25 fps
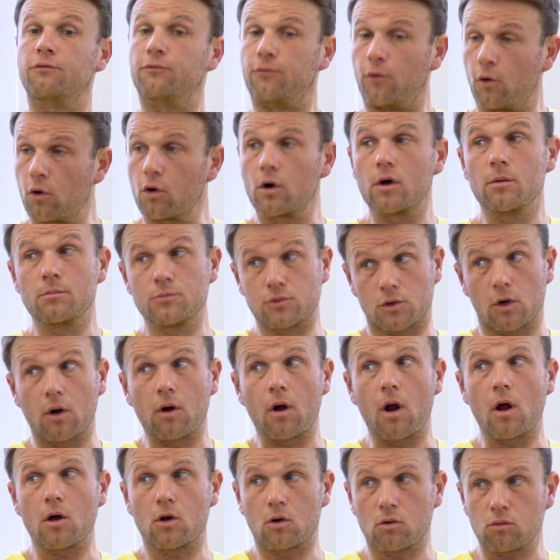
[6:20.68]
forums
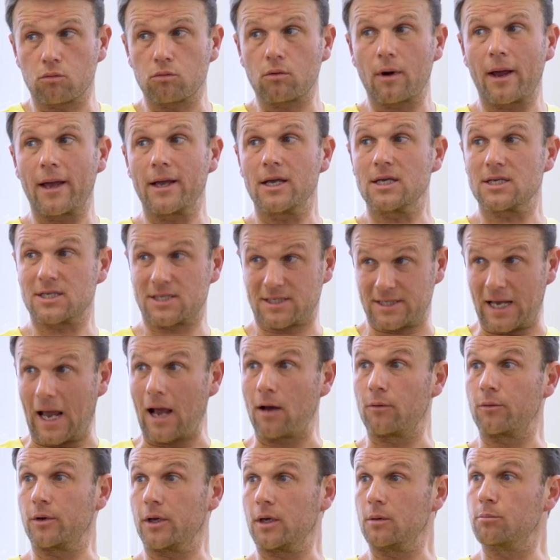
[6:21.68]
are a great
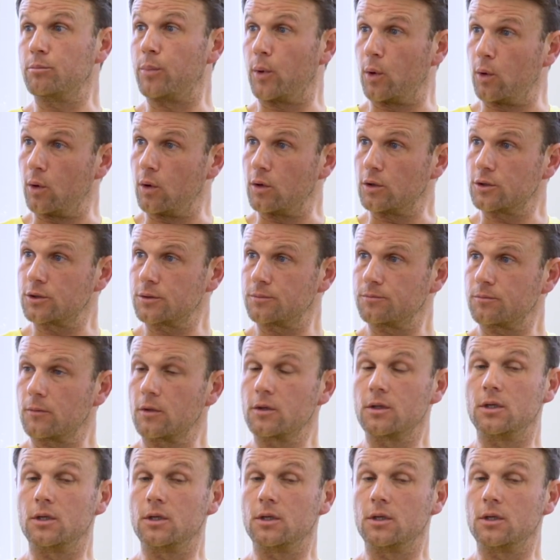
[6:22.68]
sounding board,